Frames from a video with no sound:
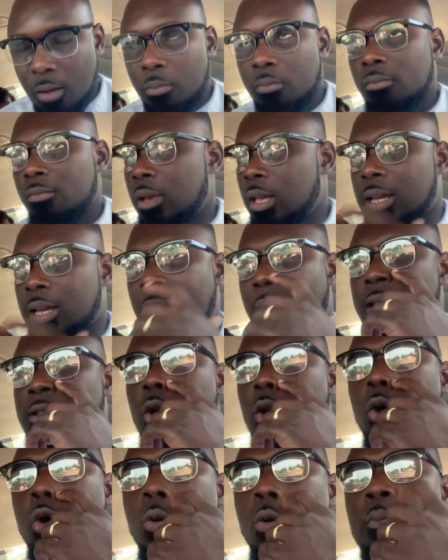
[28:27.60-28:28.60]
Menka
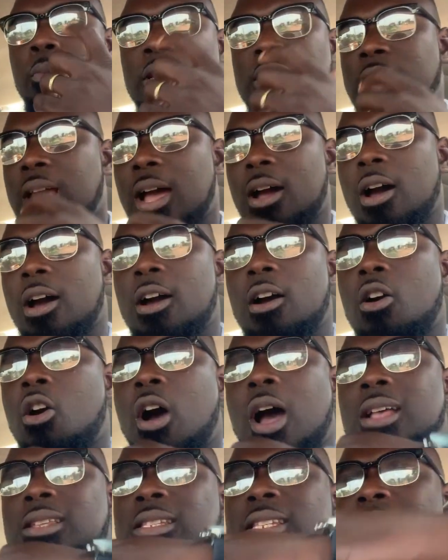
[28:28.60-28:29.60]
so
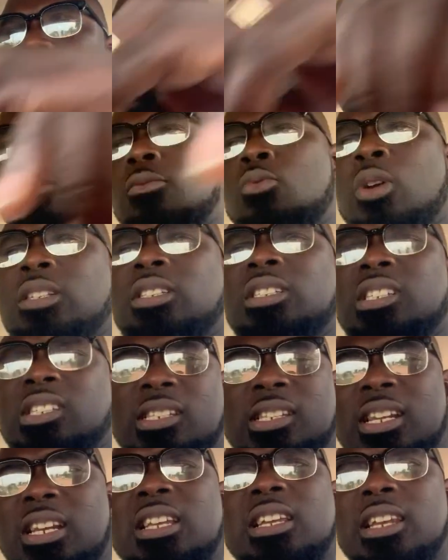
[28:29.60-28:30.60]
answer
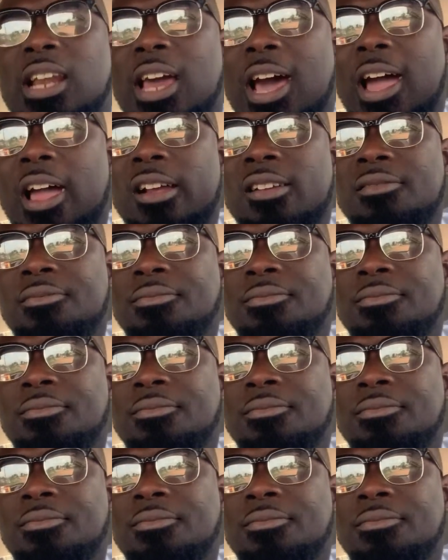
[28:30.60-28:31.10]
questions na.